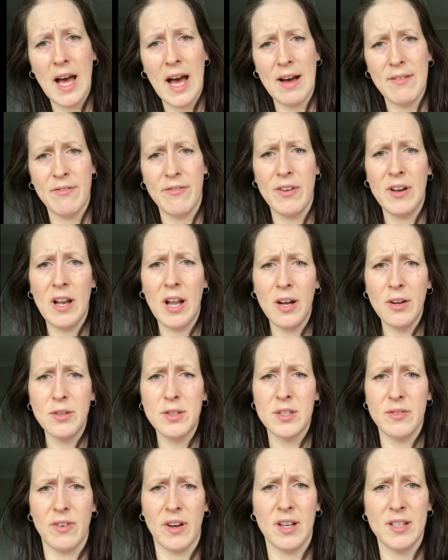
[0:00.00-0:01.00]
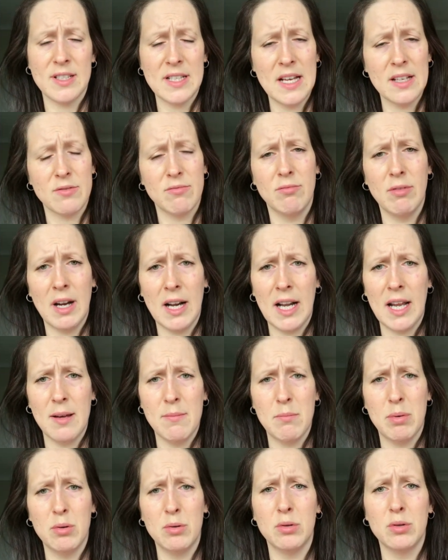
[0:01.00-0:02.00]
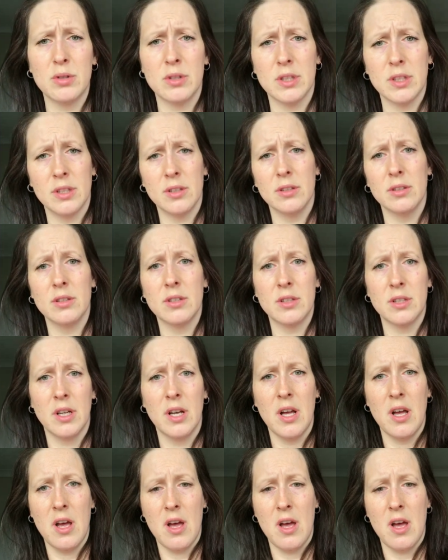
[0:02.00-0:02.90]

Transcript: and for loads of us that's really important.